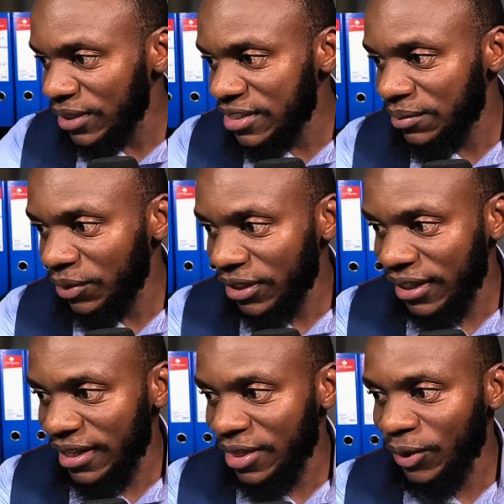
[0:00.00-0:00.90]
I see
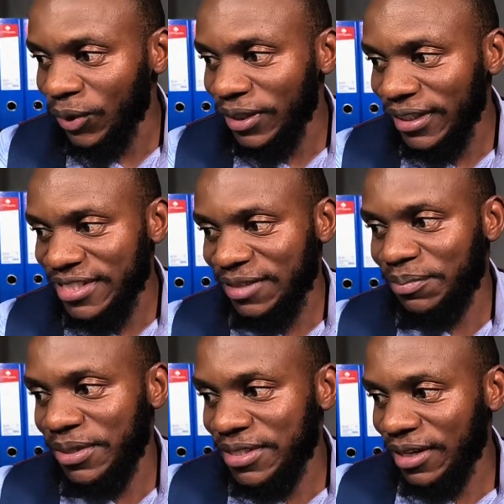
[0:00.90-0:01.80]
Monica Gadoni. I see
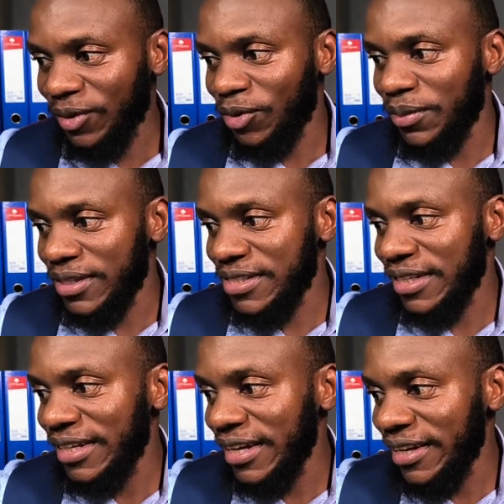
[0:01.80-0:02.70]
Peter Nakumi. I see
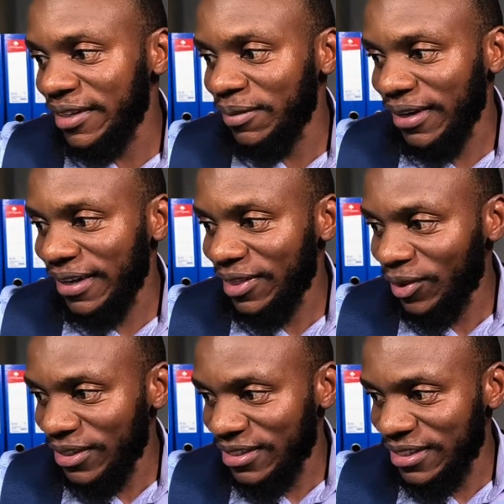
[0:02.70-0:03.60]
Ingrid
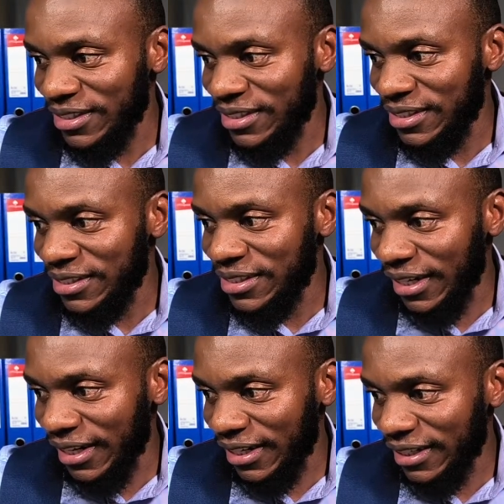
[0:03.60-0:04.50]
Magado. I see
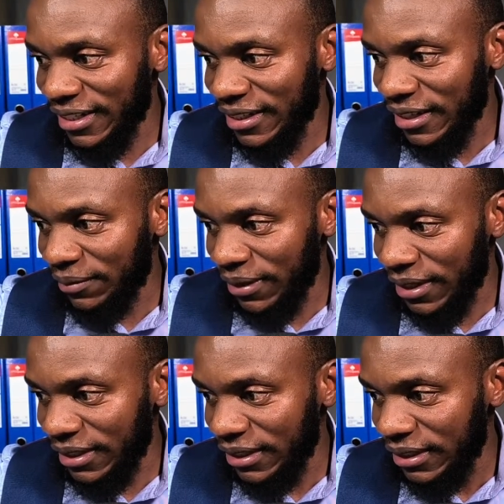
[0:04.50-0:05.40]
Jacqueline
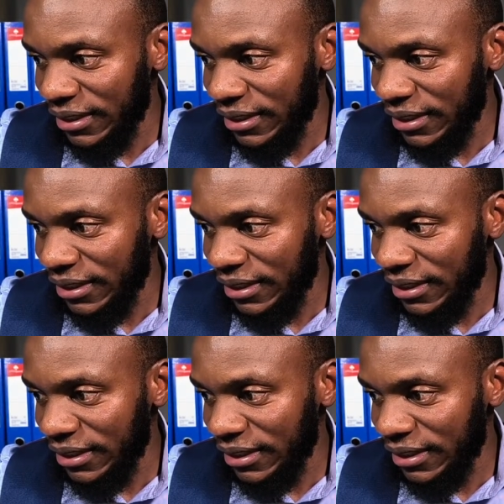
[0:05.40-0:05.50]
Kimani.